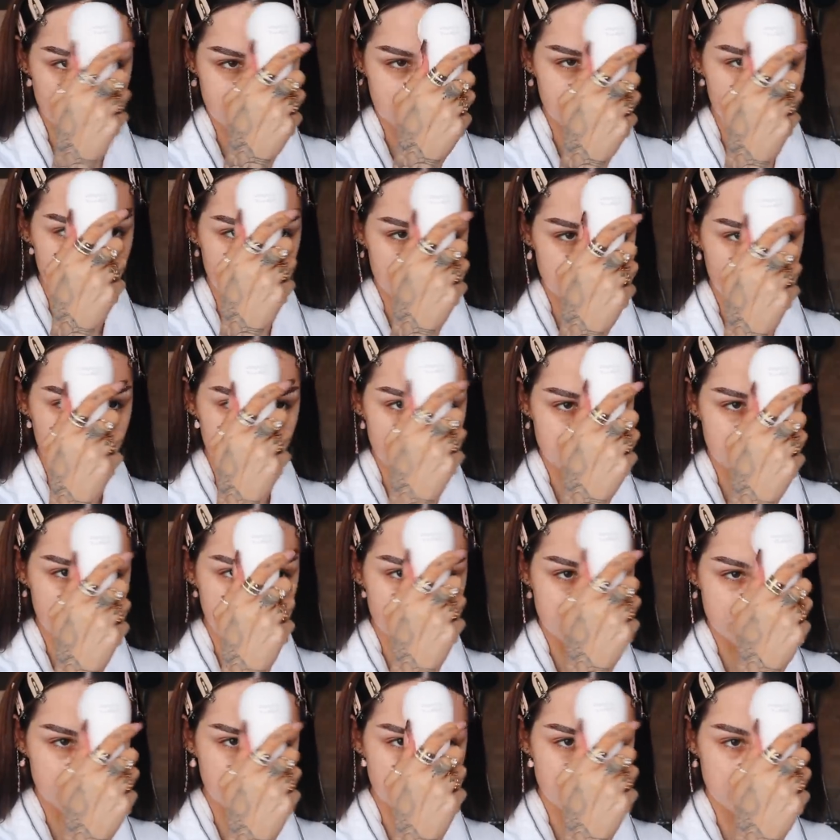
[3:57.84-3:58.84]
the more
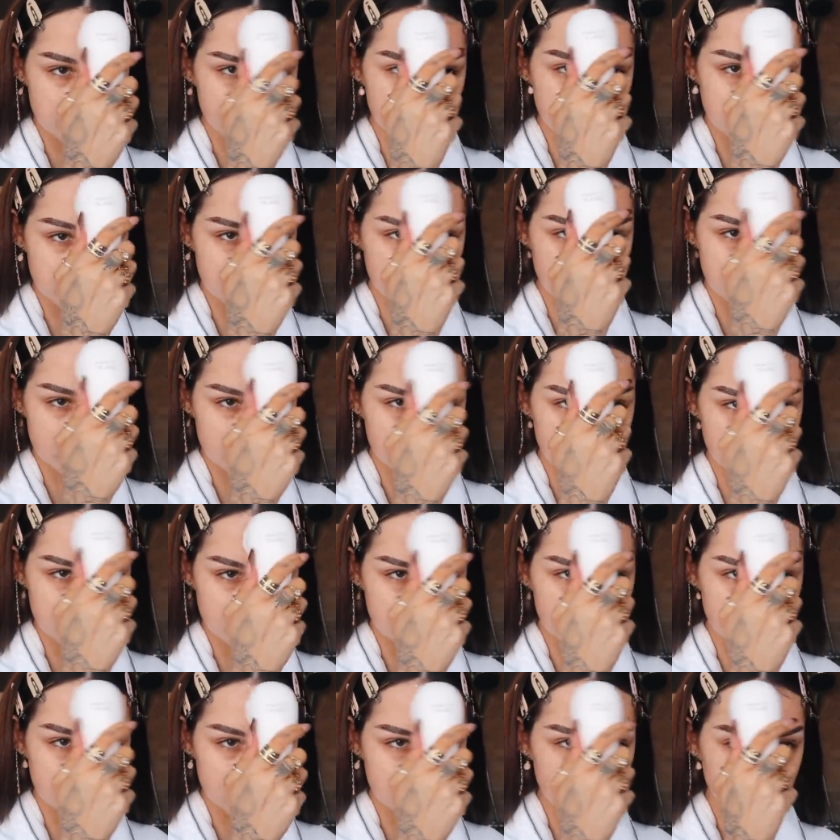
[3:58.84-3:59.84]
likely you are to
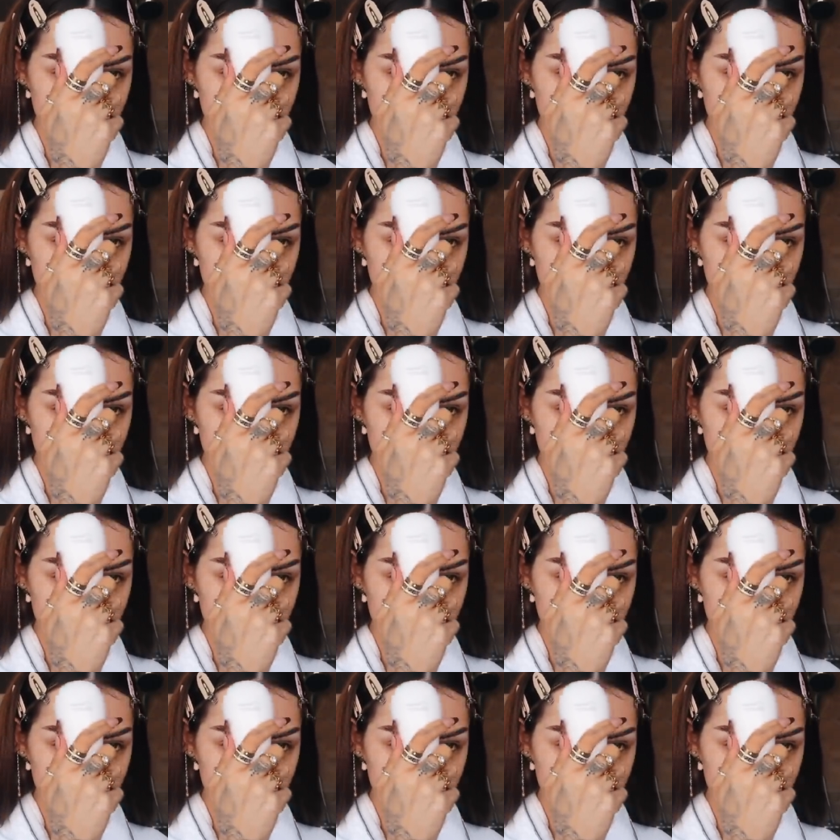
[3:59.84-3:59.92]
prevent